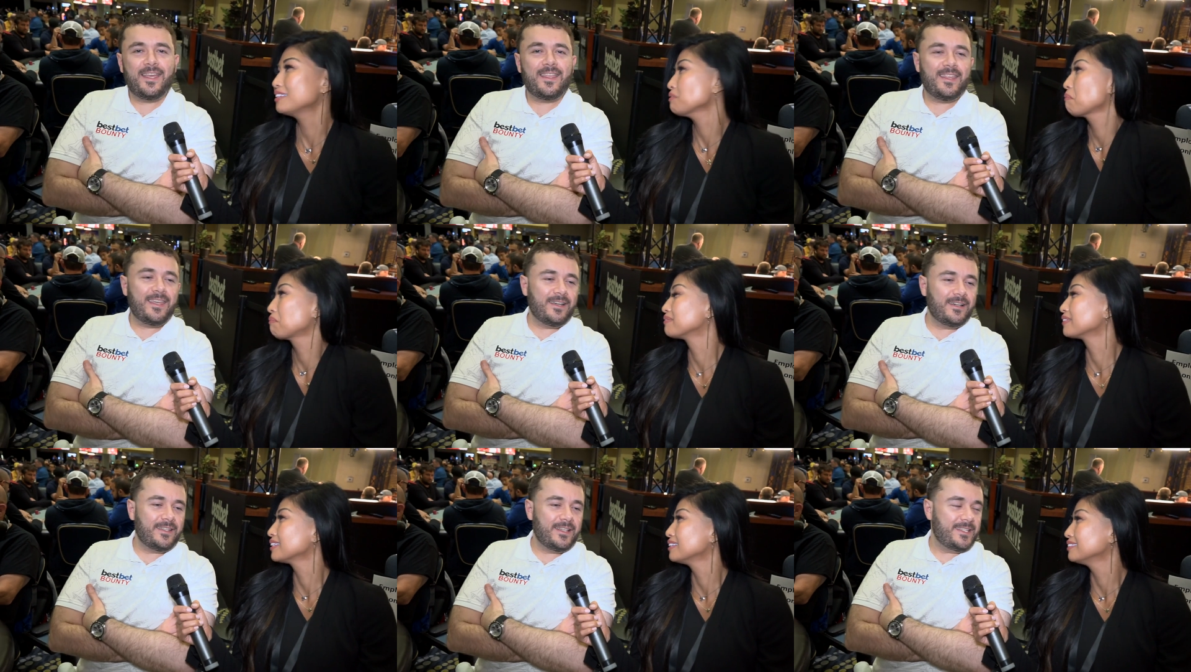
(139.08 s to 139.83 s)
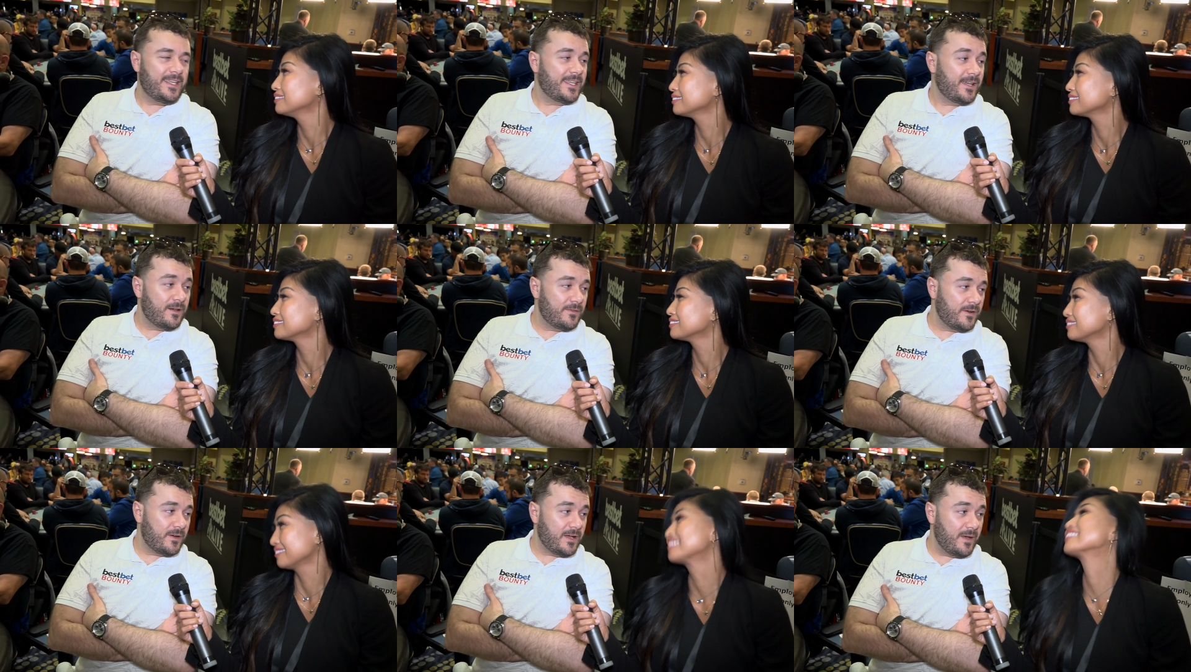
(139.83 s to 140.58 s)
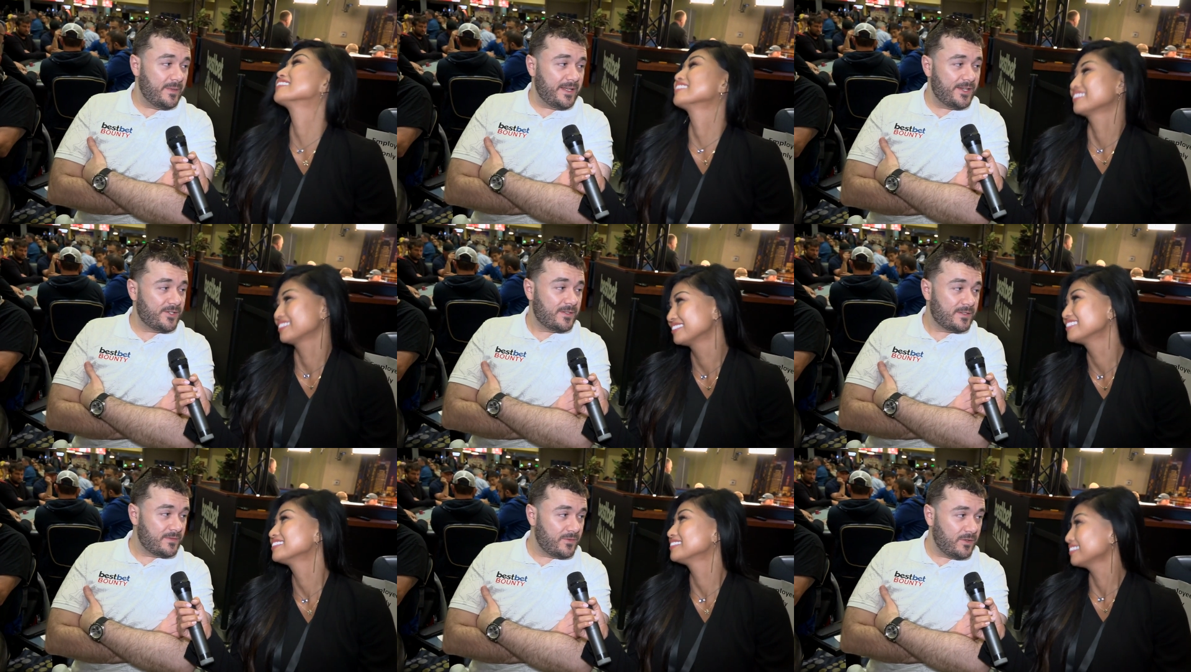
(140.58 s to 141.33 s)
Speaker 1: They uh, they take care of our
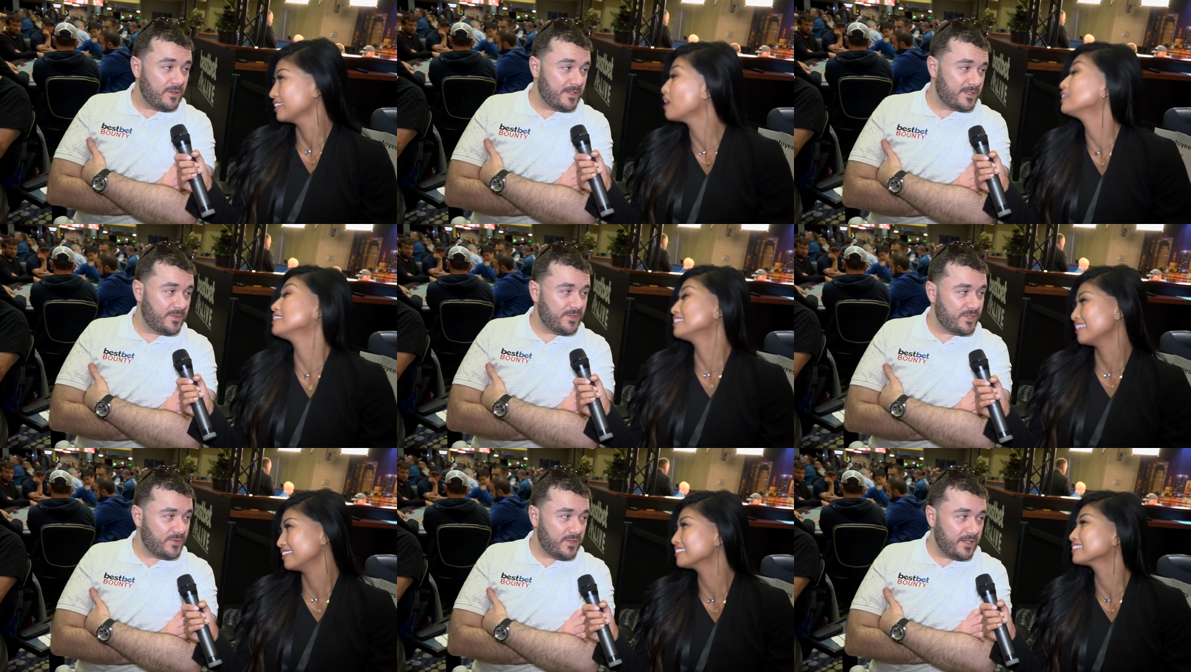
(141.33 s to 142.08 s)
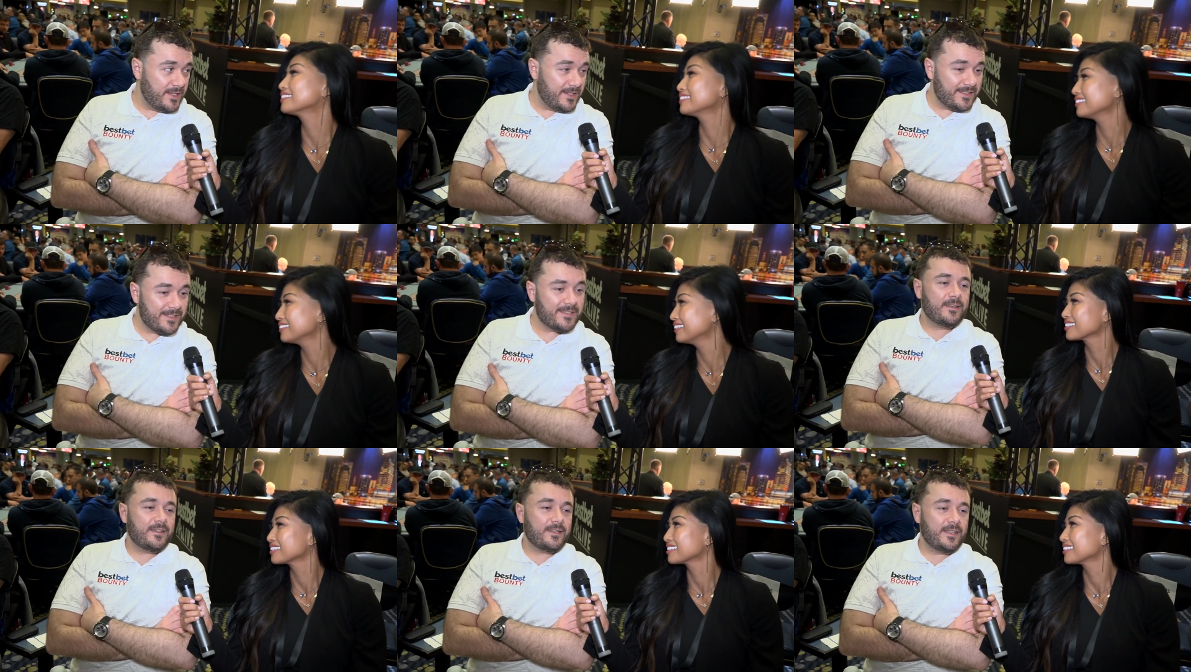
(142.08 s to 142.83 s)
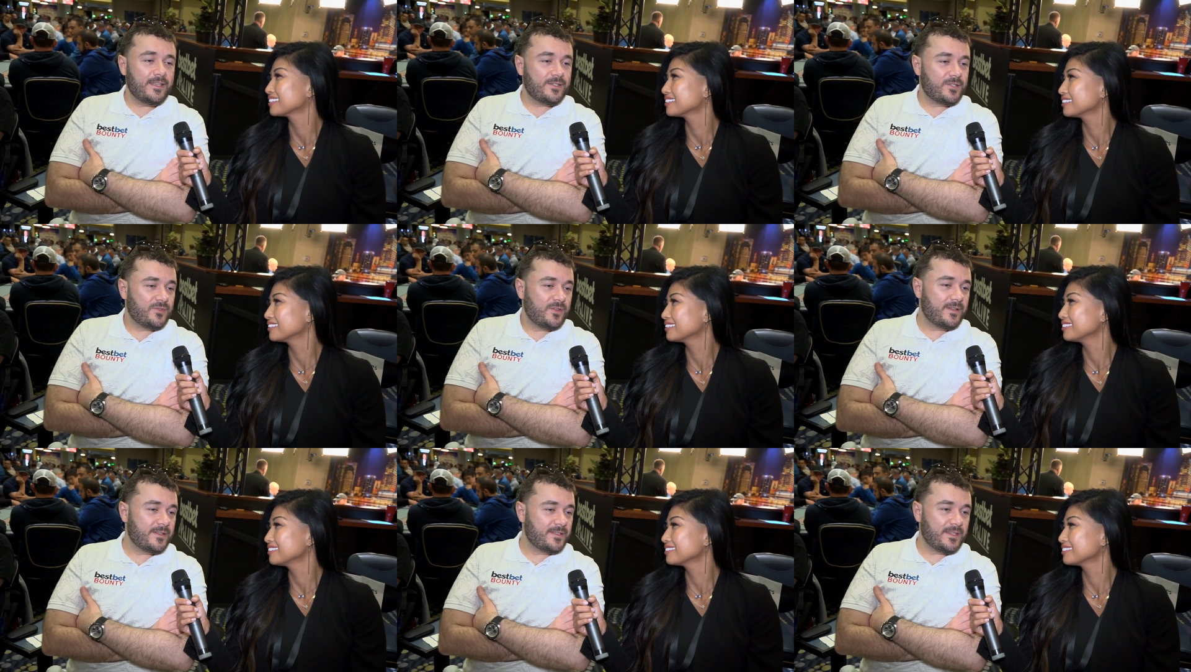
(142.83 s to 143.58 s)
accommodations for us, which is really nice, and they just treat
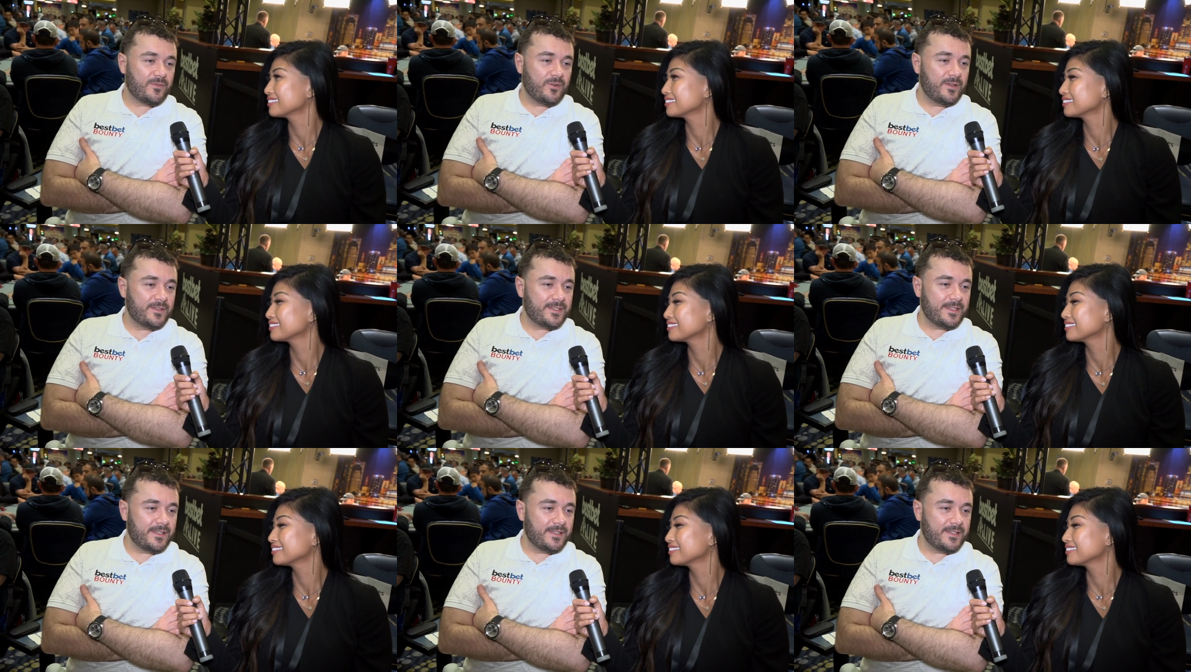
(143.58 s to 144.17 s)
us like royalty.